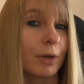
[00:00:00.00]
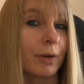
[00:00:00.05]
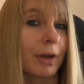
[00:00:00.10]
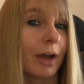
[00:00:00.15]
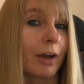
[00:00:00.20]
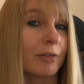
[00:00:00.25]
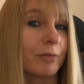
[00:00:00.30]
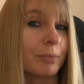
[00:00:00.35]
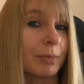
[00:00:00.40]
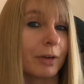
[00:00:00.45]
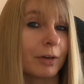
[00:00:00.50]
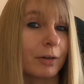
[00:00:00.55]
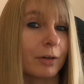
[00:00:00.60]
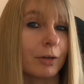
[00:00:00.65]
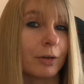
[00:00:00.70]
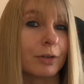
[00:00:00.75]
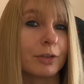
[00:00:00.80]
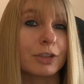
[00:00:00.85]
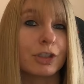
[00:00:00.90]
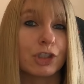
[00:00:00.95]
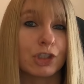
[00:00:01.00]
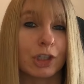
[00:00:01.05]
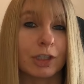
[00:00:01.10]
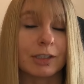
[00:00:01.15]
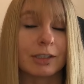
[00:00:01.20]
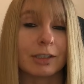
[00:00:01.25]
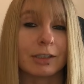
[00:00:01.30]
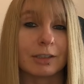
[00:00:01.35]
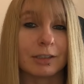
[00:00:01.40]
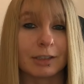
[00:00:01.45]
have blood clots
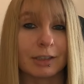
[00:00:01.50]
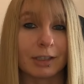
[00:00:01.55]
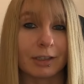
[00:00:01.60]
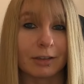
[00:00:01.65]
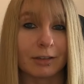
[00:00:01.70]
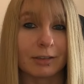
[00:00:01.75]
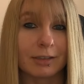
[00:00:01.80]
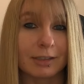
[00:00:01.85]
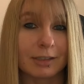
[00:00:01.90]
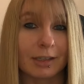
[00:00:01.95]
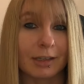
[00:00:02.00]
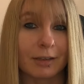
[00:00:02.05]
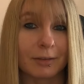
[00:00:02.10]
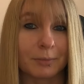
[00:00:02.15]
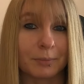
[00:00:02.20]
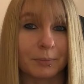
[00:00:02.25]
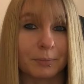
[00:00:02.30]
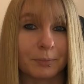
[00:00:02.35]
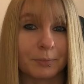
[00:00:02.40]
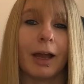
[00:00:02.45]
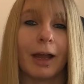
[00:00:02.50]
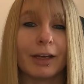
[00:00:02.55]
just underneath the skin.